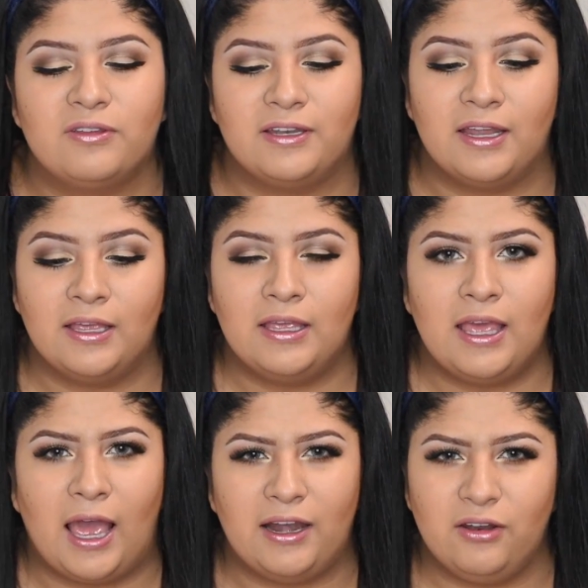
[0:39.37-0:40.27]
And
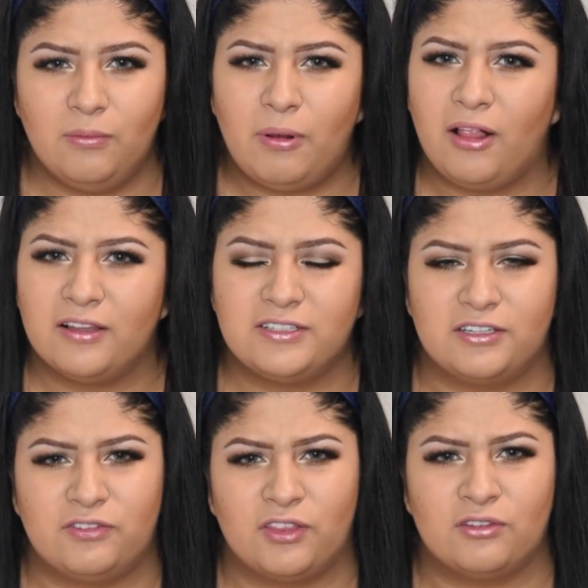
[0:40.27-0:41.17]
I do
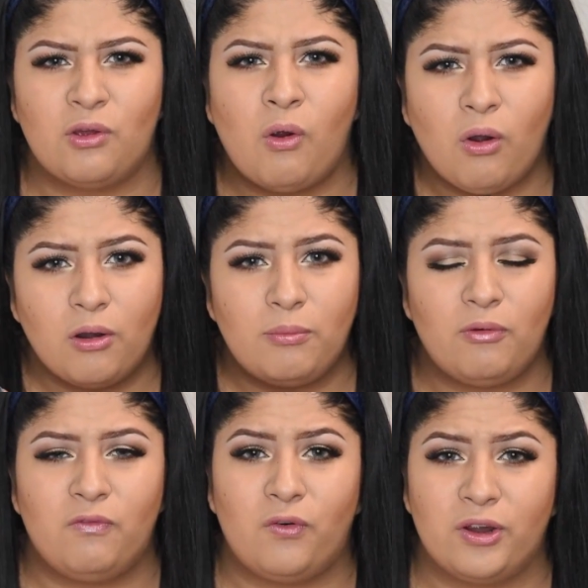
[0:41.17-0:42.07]
apologize for this
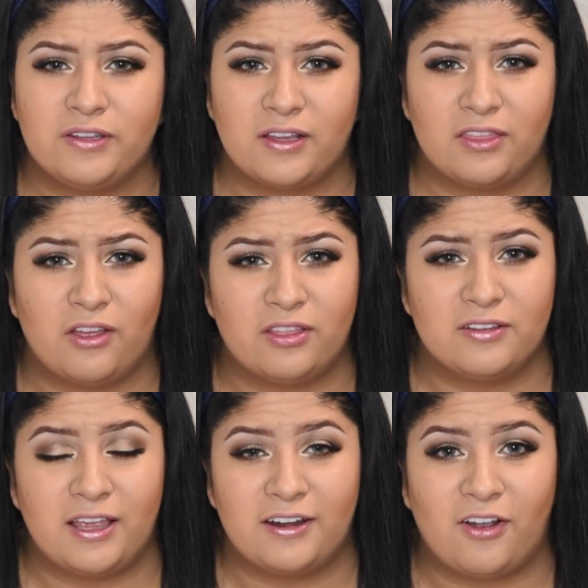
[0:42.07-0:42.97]
horrible voice. I thought
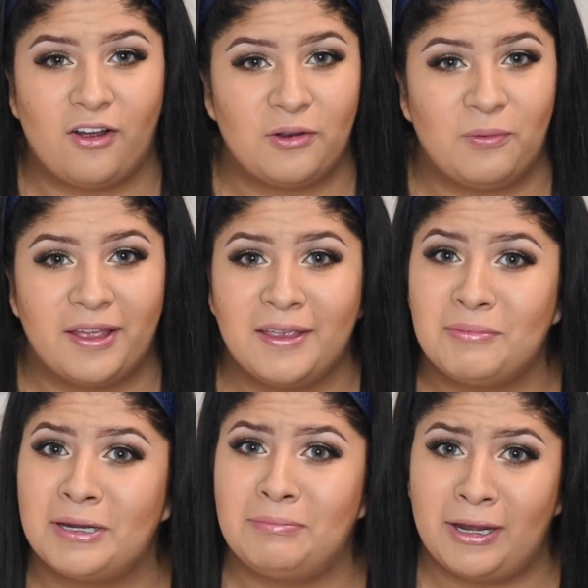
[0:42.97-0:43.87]
this had gone away,
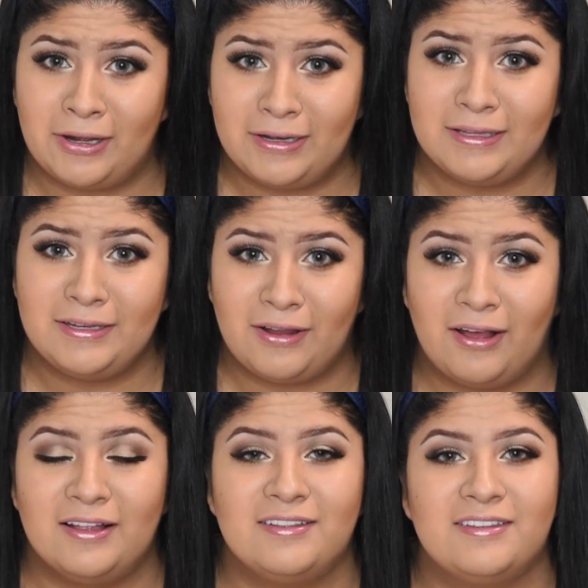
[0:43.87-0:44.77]
but apparently not.